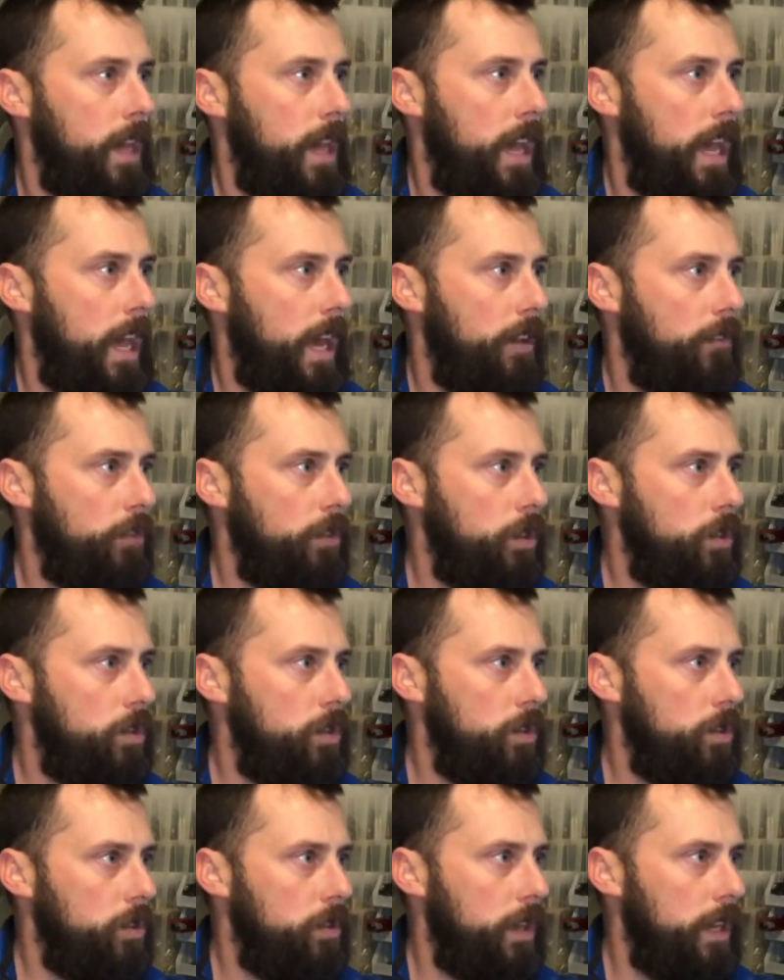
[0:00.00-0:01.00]
And if you
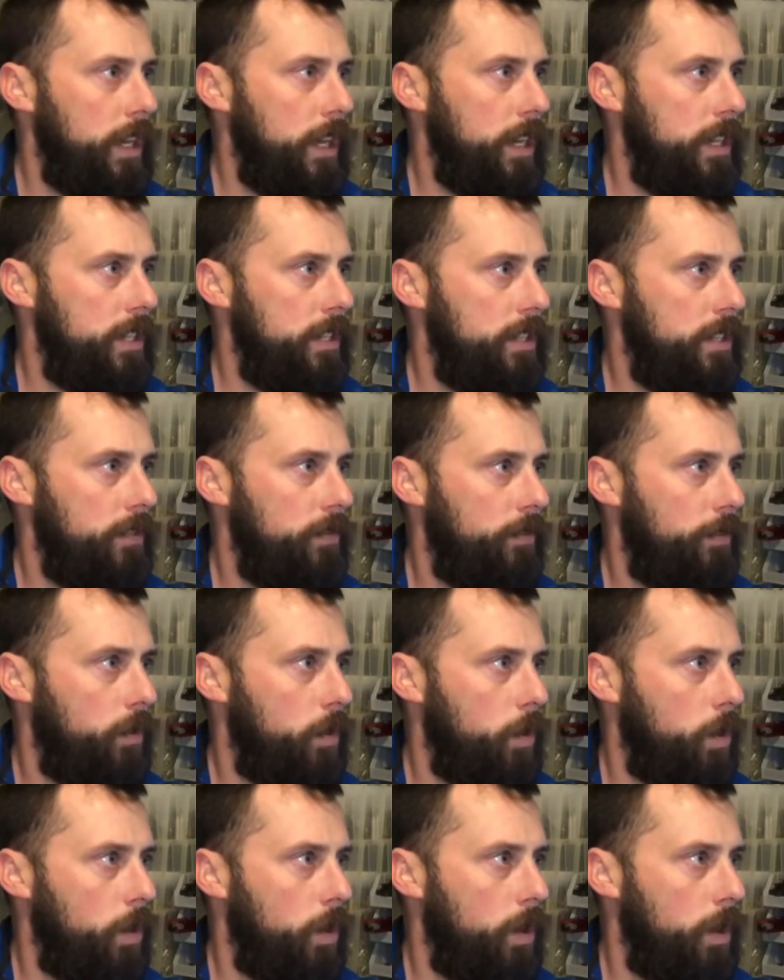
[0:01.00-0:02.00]
do this
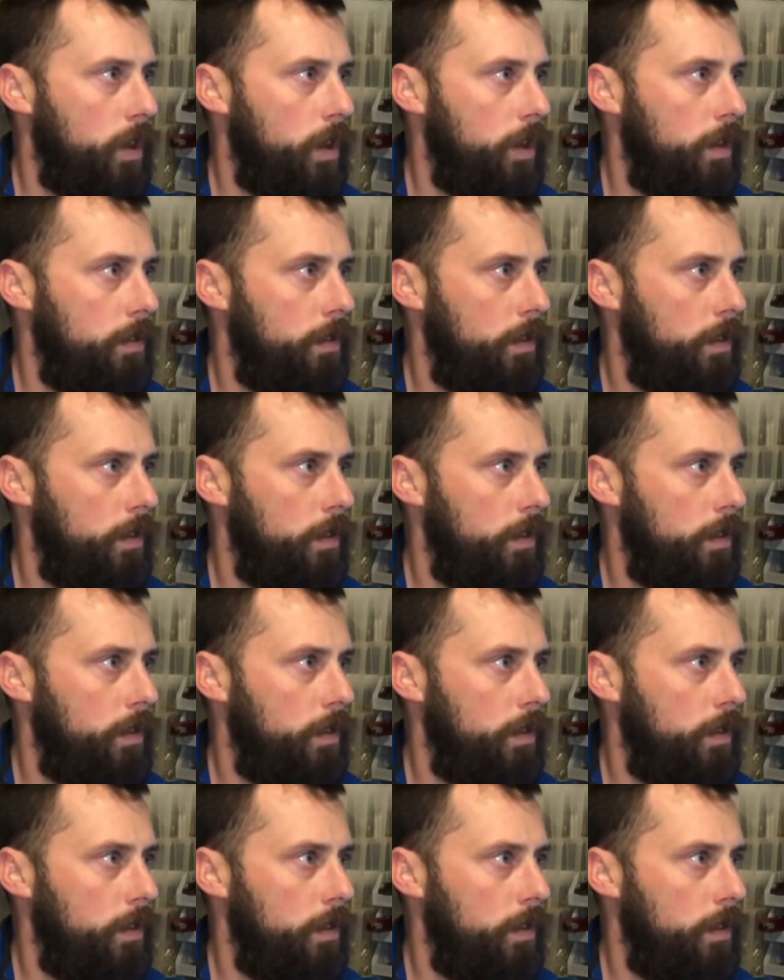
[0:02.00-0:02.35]
for,